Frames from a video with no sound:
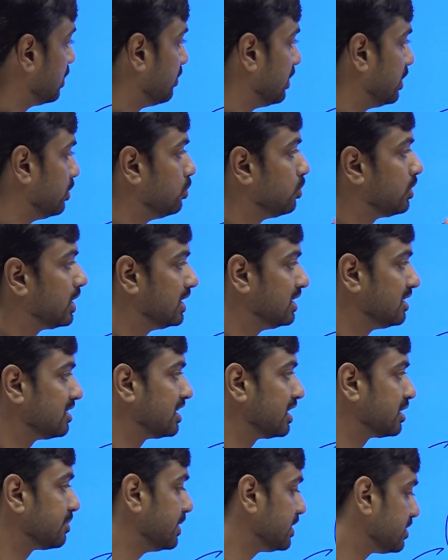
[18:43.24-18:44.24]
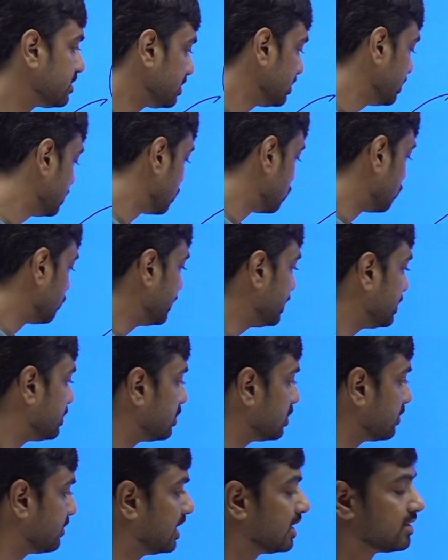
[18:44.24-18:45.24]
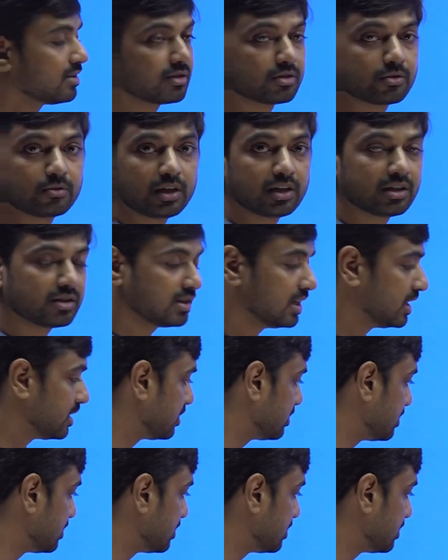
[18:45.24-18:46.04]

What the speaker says: when you look at this expression, the coefficient of x square is greater